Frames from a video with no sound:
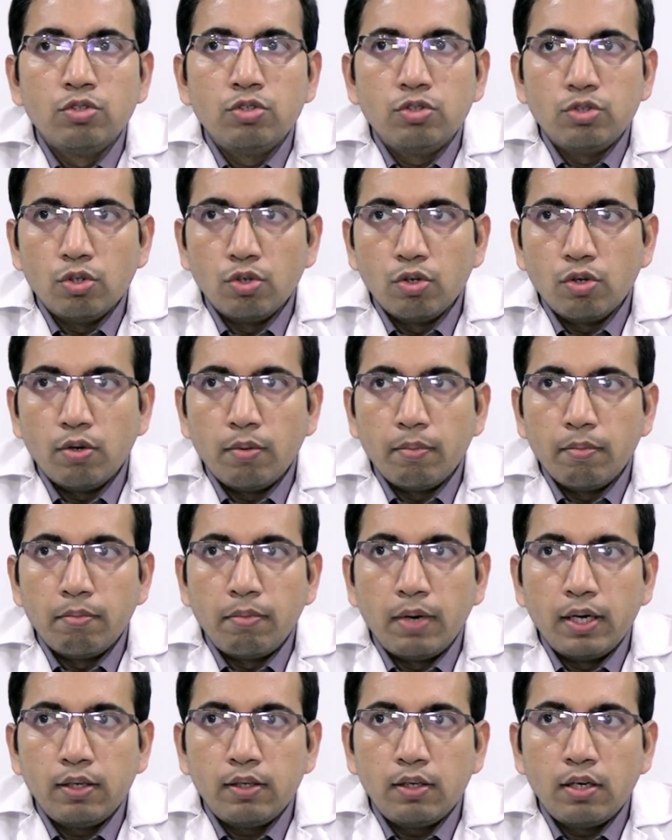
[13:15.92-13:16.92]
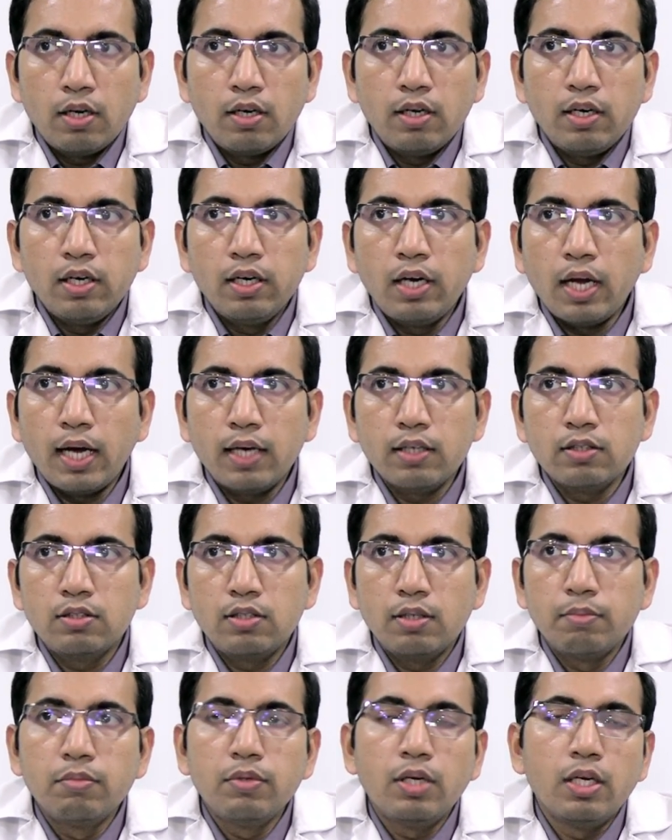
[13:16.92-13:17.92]
so, but uh, it
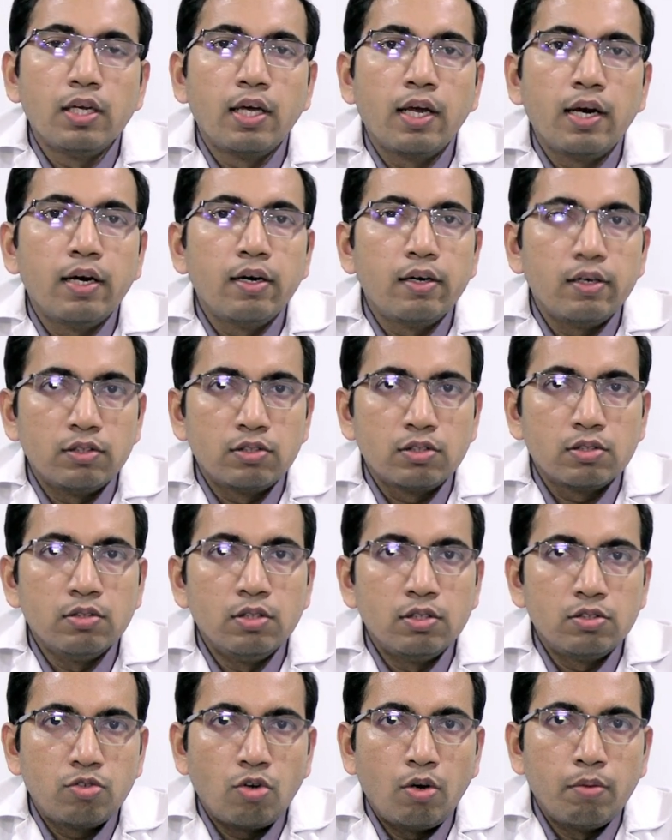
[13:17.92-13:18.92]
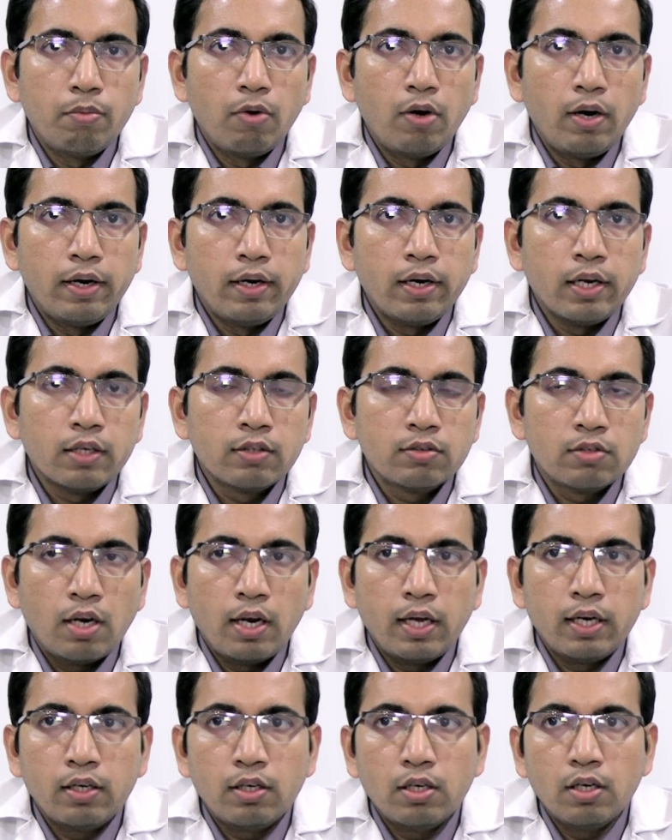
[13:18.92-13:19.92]
has some inherent risk, this
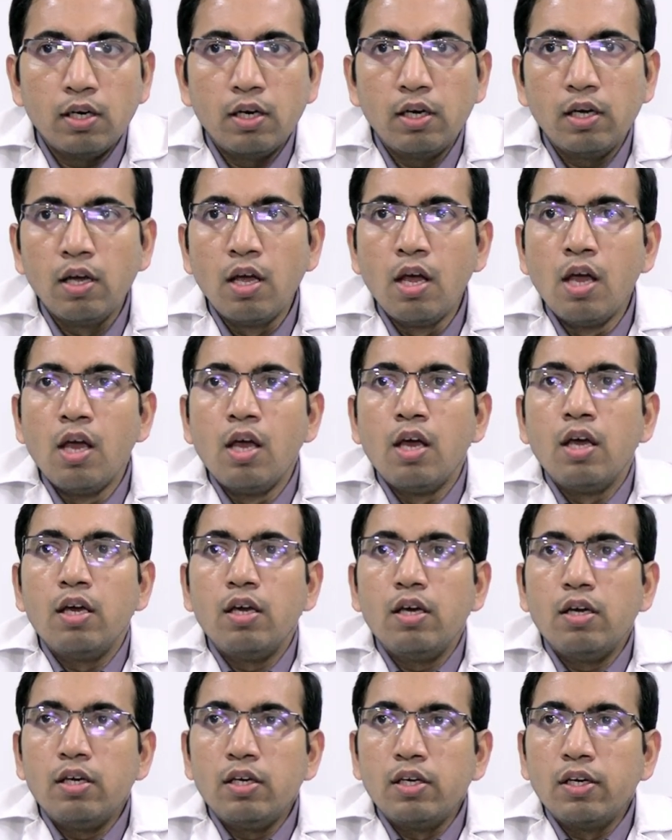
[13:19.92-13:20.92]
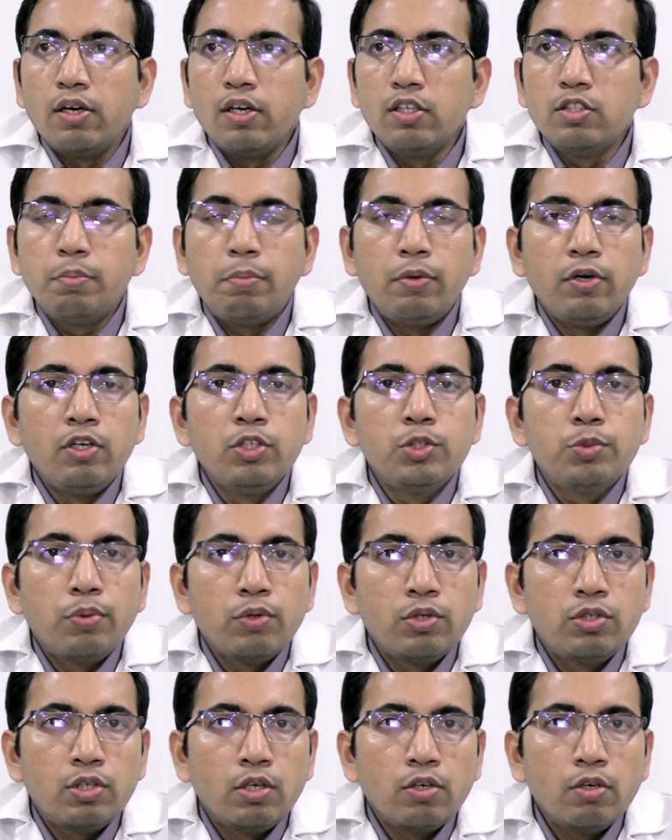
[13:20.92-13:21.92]
thrombolytics, like uh, increased
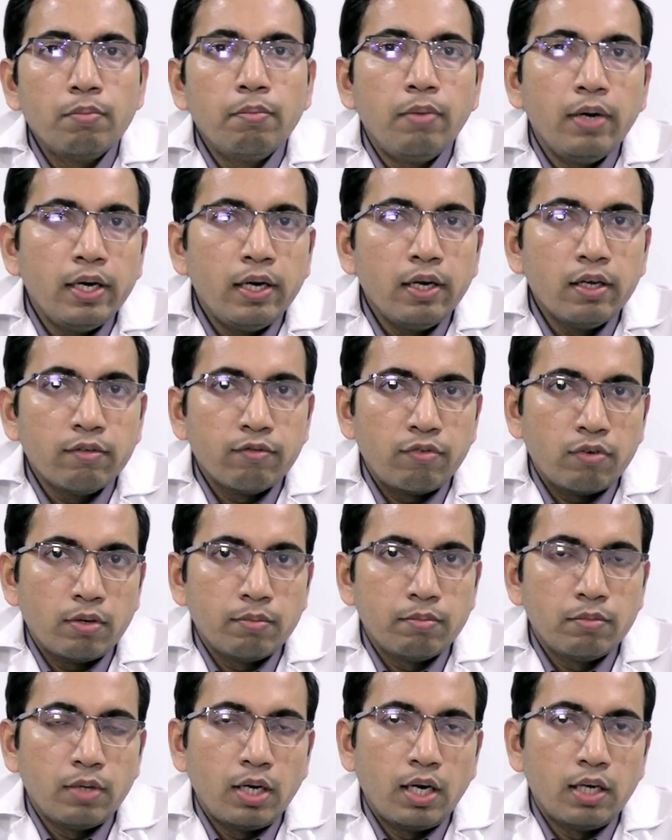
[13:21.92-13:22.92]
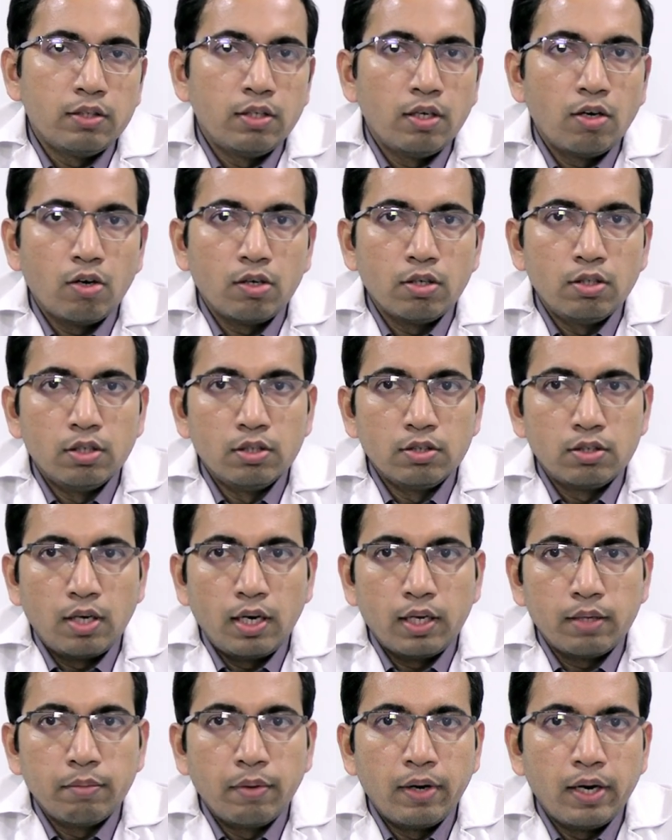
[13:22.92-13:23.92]
predisposition to bleeding from other
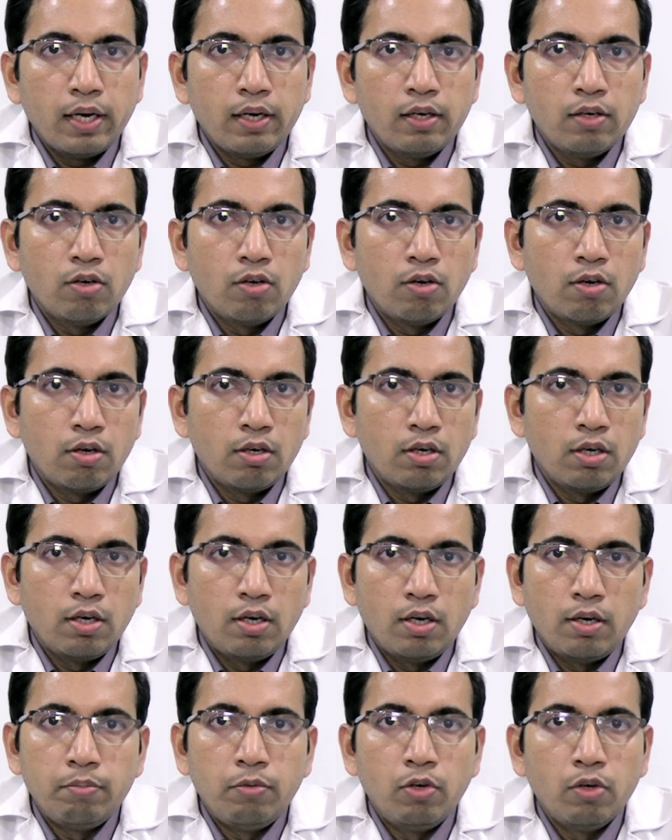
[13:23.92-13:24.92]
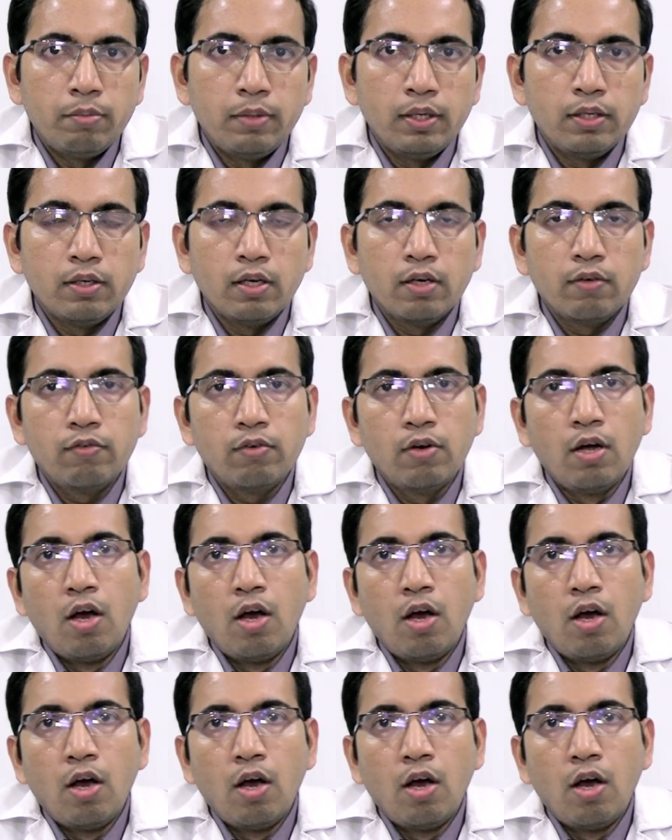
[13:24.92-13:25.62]
organs like brain or uh, abdomen